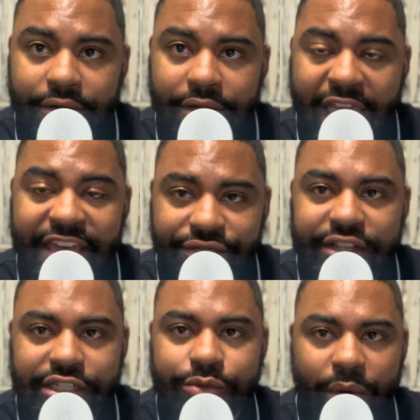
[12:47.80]
And
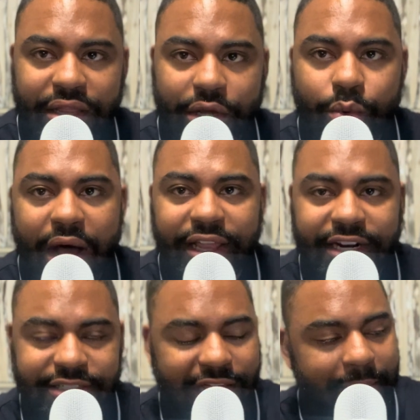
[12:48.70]
this is one of the
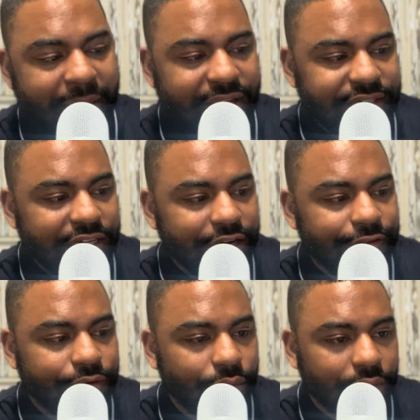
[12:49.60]
qualities that a man is needed
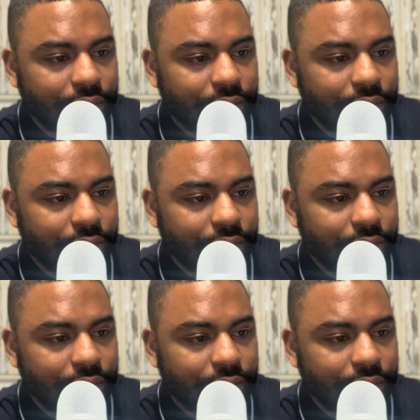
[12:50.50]
for.